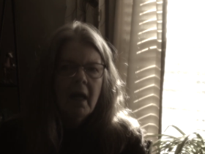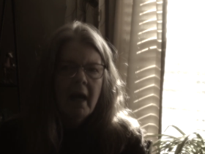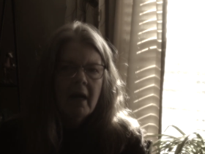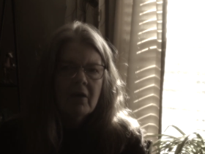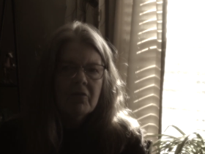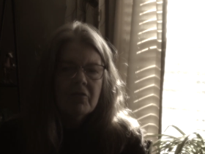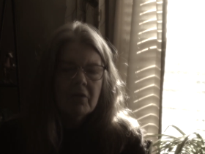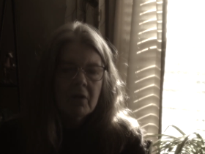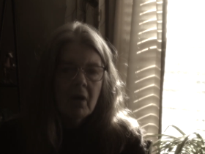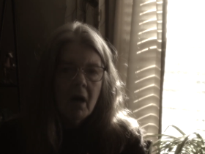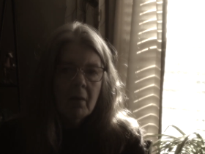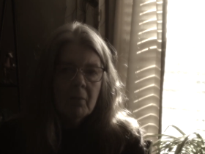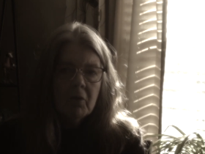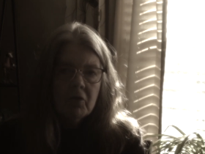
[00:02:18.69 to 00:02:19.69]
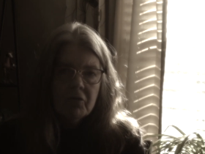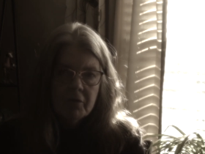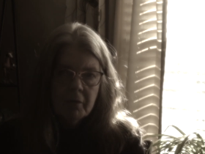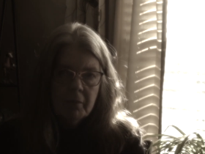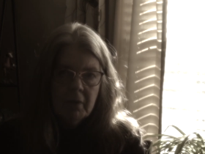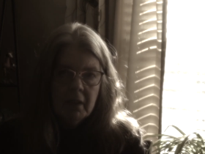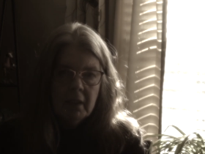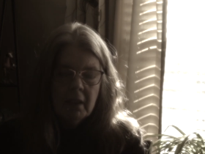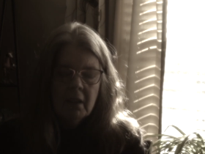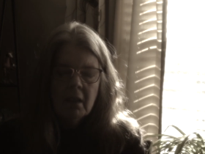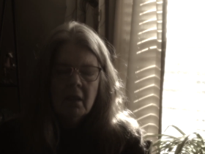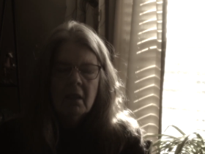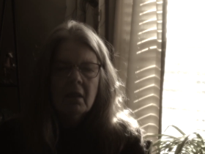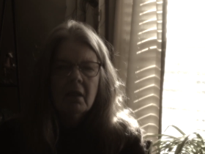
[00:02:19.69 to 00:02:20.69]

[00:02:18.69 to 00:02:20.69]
House and Commerce Committee.